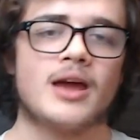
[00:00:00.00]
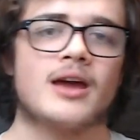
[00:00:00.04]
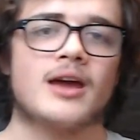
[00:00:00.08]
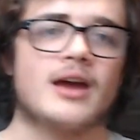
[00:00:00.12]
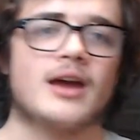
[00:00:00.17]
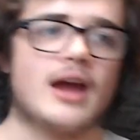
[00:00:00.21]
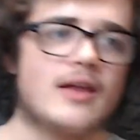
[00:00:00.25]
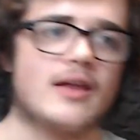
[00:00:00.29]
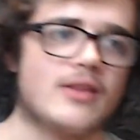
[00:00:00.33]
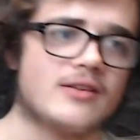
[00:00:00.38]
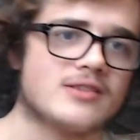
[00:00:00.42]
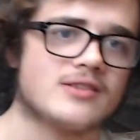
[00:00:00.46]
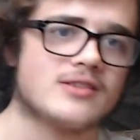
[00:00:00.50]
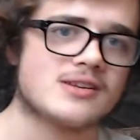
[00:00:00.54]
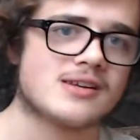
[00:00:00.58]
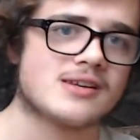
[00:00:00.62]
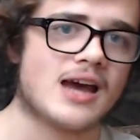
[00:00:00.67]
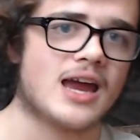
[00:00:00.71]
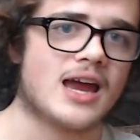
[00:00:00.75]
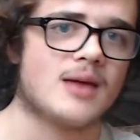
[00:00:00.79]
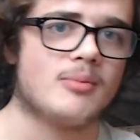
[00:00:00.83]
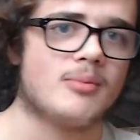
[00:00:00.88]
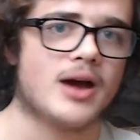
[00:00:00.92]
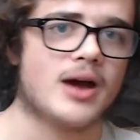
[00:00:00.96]
And that's just
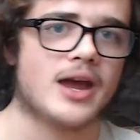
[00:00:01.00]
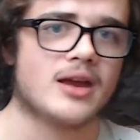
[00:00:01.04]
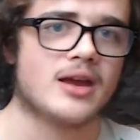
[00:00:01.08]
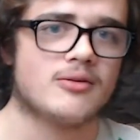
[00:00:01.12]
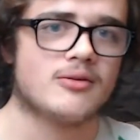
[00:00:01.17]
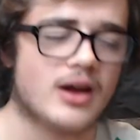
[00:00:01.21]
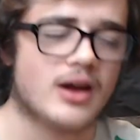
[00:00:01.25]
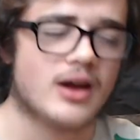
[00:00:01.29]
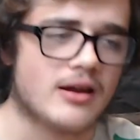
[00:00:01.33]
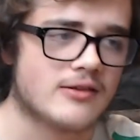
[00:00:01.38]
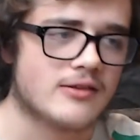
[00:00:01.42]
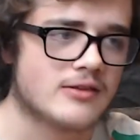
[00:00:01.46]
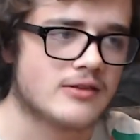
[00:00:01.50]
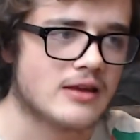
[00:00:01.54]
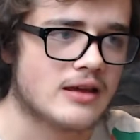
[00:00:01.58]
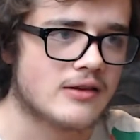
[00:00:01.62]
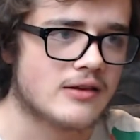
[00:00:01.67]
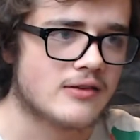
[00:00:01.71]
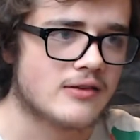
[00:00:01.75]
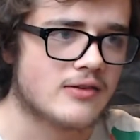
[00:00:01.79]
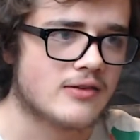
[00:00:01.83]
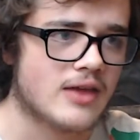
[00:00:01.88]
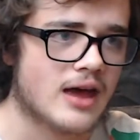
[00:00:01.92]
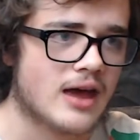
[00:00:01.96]
kind of my advice,
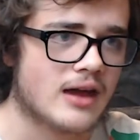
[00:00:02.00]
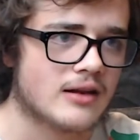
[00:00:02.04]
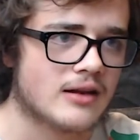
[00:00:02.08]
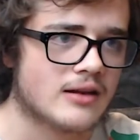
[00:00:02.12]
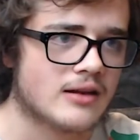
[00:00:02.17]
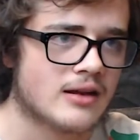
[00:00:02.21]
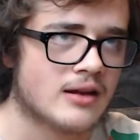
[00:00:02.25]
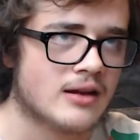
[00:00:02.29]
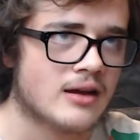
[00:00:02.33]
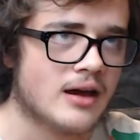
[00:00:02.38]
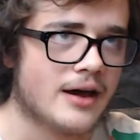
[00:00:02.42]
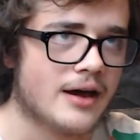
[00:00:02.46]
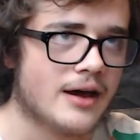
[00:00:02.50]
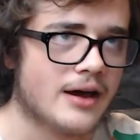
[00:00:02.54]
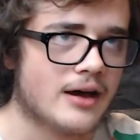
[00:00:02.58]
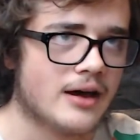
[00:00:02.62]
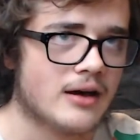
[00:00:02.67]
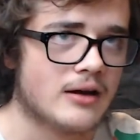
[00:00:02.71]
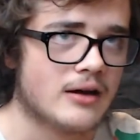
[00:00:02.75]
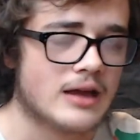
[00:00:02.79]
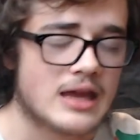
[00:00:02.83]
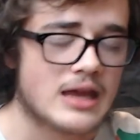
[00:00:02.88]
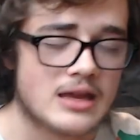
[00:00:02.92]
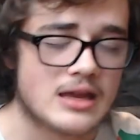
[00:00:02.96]
is that
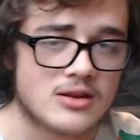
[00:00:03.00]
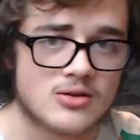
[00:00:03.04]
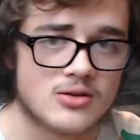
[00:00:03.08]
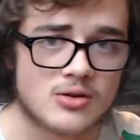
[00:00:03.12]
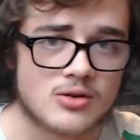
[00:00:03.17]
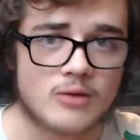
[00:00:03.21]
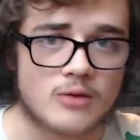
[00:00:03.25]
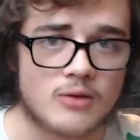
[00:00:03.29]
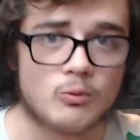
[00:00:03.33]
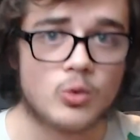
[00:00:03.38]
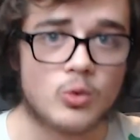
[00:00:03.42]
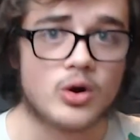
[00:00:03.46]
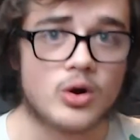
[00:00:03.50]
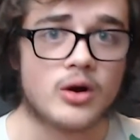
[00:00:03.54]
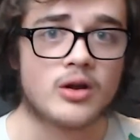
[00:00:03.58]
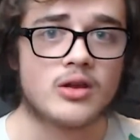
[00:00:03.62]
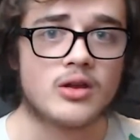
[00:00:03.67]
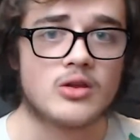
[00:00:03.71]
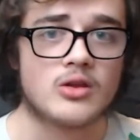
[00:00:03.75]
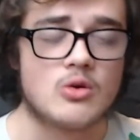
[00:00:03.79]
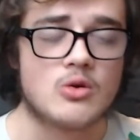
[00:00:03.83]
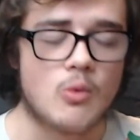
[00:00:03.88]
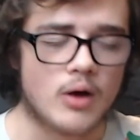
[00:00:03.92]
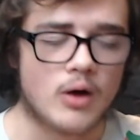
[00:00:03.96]
in your work,
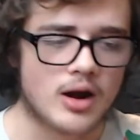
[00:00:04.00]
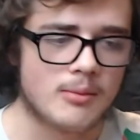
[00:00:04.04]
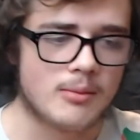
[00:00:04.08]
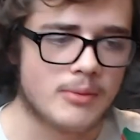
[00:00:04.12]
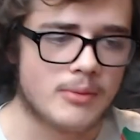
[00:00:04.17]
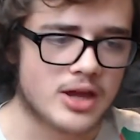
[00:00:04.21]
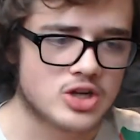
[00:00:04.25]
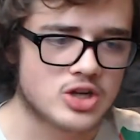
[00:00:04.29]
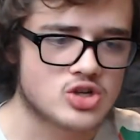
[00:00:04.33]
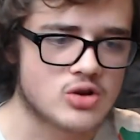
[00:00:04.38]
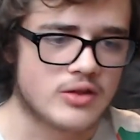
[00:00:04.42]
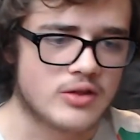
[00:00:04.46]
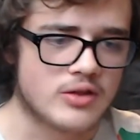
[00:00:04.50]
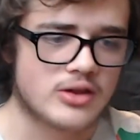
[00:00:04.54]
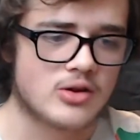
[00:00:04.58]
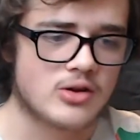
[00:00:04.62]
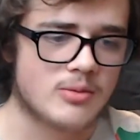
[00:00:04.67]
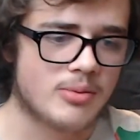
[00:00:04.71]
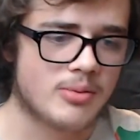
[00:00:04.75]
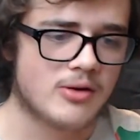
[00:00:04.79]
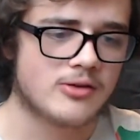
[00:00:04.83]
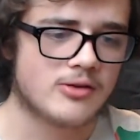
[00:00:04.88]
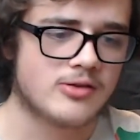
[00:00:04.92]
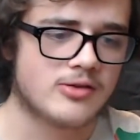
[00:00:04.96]
you want to make sure that your
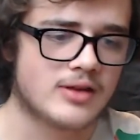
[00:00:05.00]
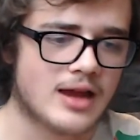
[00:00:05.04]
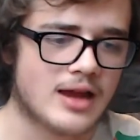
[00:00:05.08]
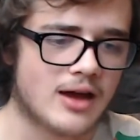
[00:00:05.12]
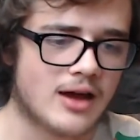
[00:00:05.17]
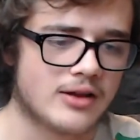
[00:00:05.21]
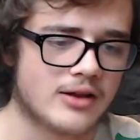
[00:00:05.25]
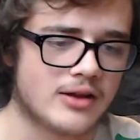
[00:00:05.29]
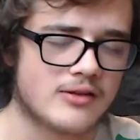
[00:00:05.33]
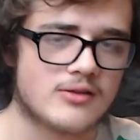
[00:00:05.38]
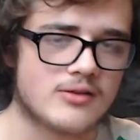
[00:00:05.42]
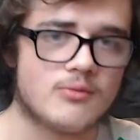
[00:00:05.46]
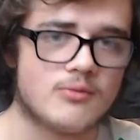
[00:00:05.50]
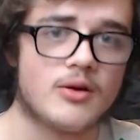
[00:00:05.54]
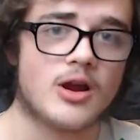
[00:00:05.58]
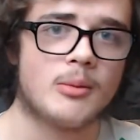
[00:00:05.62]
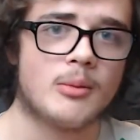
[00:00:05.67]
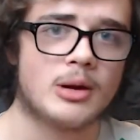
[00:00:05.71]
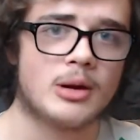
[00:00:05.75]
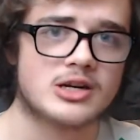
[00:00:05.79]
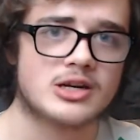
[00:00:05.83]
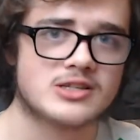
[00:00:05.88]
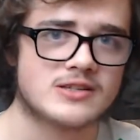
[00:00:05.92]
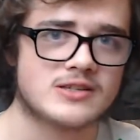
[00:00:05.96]
personality is very
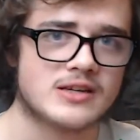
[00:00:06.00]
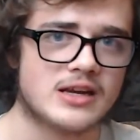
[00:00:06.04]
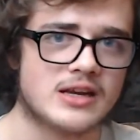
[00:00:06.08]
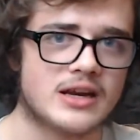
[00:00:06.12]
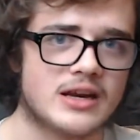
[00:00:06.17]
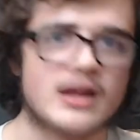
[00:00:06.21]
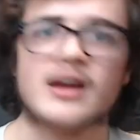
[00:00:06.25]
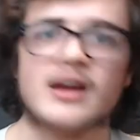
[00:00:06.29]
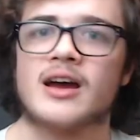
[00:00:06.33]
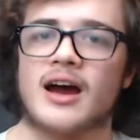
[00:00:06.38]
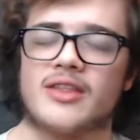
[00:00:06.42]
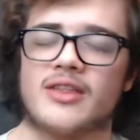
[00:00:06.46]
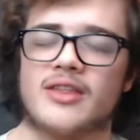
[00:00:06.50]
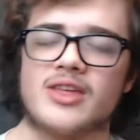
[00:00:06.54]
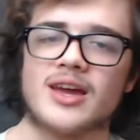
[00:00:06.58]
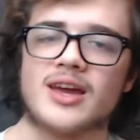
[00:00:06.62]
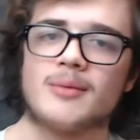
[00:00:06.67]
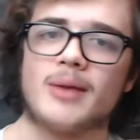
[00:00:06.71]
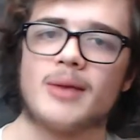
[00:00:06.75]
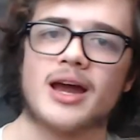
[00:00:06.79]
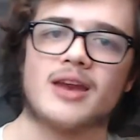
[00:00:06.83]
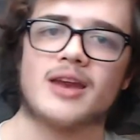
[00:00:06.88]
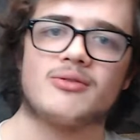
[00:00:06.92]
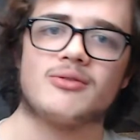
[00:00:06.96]
much seen. I think I
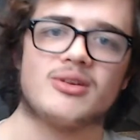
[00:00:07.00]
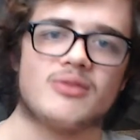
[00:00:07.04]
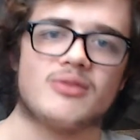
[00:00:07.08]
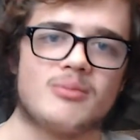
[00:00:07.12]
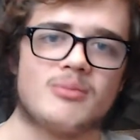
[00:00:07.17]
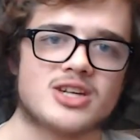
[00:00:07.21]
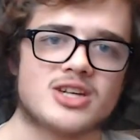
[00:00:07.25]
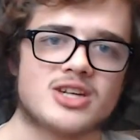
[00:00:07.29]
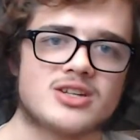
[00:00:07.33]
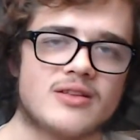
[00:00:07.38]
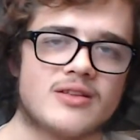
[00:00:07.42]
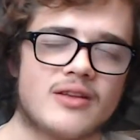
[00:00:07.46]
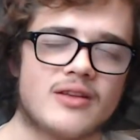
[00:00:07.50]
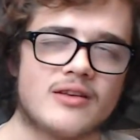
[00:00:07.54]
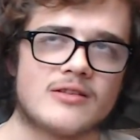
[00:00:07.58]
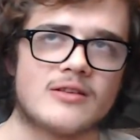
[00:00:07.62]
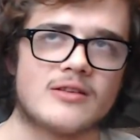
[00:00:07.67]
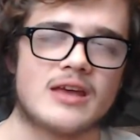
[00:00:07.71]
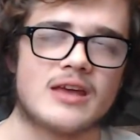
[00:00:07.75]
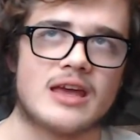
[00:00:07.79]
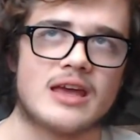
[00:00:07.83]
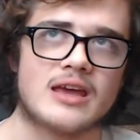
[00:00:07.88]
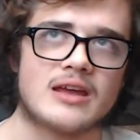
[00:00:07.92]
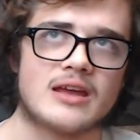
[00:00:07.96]
might have even mentioned this
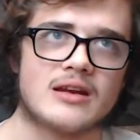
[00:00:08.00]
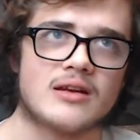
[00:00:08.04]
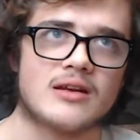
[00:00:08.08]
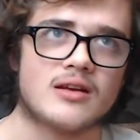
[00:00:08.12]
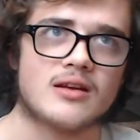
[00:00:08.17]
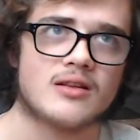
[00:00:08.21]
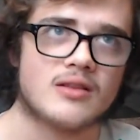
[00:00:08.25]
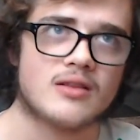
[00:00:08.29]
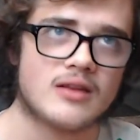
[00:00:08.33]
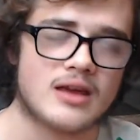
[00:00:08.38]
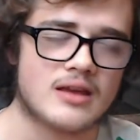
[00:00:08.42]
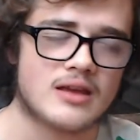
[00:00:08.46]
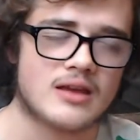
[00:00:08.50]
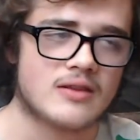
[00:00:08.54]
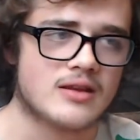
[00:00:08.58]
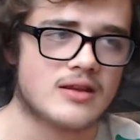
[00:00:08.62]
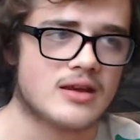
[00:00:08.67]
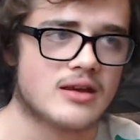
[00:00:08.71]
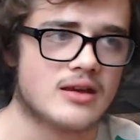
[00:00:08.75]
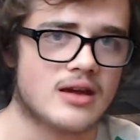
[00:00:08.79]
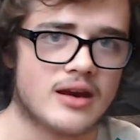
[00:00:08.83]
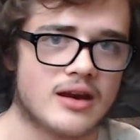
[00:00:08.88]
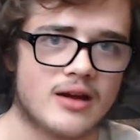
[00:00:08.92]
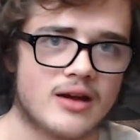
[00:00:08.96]
in the
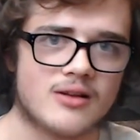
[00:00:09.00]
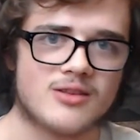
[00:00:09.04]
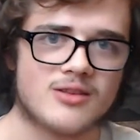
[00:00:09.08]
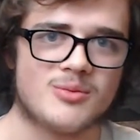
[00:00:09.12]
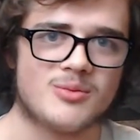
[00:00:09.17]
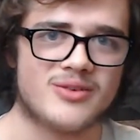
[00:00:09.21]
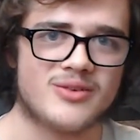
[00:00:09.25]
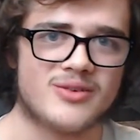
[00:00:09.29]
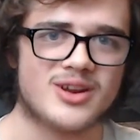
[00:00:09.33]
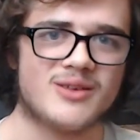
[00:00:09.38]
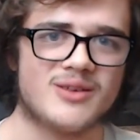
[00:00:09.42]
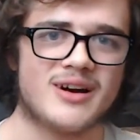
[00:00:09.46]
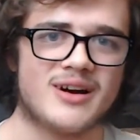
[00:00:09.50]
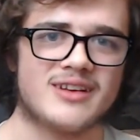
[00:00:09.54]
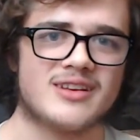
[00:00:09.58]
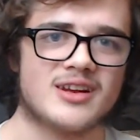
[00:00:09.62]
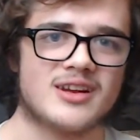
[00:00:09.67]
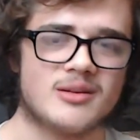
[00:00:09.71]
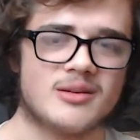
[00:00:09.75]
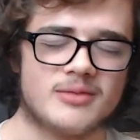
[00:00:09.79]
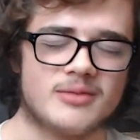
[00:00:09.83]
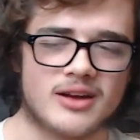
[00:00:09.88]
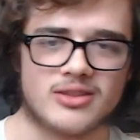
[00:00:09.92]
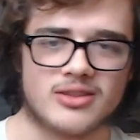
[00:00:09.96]
announcement video I did
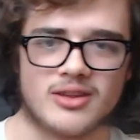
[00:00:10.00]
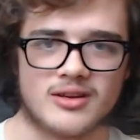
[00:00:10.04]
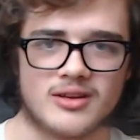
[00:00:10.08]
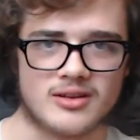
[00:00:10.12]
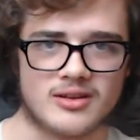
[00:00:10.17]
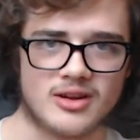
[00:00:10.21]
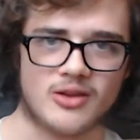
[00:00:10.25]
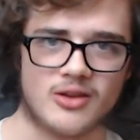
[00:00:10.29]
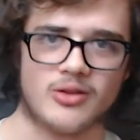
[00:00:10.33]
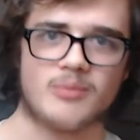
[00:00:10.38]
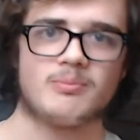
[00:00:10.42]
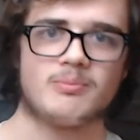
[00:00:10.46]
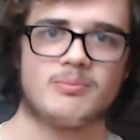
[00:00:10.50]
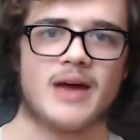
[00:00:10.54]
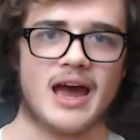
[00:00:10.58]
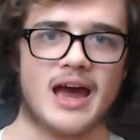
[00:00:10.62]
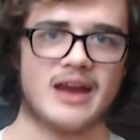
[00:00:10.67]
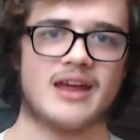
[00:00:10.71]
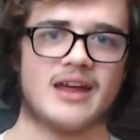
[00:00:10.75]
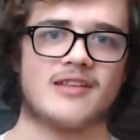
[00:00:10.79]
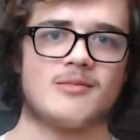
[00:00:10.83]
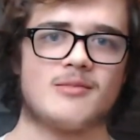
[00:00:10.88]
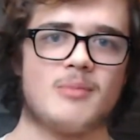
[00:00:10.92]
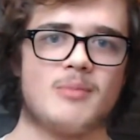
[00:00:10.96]
about the
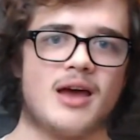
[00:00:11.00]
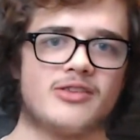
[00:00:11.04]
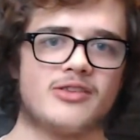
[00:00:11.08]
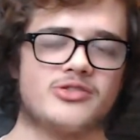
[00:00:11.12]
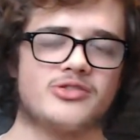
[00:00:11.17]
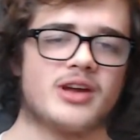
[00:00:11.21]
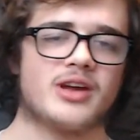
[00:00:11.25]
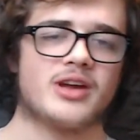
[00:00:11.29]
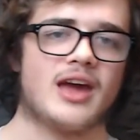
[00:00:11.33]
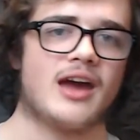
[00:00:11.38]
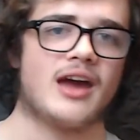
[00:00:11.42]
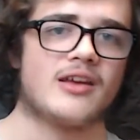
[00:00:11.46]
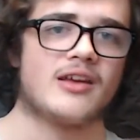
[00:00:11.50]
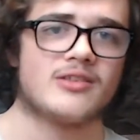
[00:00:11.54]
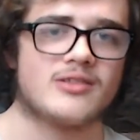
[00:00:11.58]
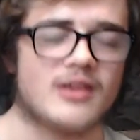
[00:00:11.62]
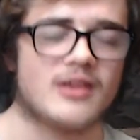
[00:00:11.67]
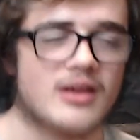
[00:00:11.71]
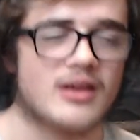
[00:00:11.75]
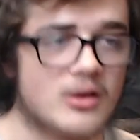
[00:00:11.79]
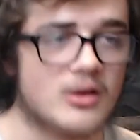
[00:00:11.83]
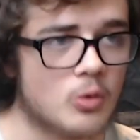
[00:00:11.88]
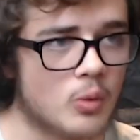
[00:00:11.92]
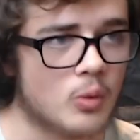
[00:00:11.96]
Patnet's Mastercast
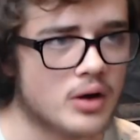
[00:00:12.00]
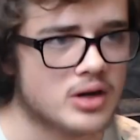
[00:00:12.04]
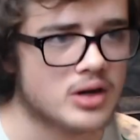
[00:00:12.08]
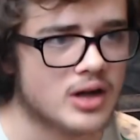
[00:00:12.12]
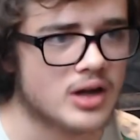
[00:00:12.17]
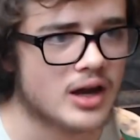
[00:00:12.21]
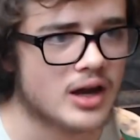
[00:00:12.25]
or whatnot.